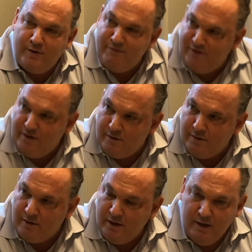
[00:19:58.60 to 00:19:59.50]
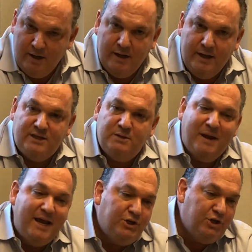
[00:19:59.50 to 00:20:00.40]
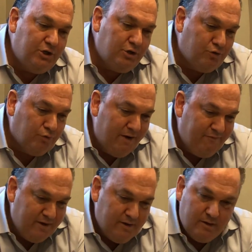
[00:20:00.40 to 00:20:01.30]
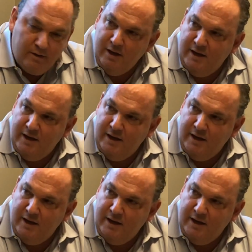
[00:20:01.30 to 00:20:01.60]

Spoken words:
driven. It's patient driven.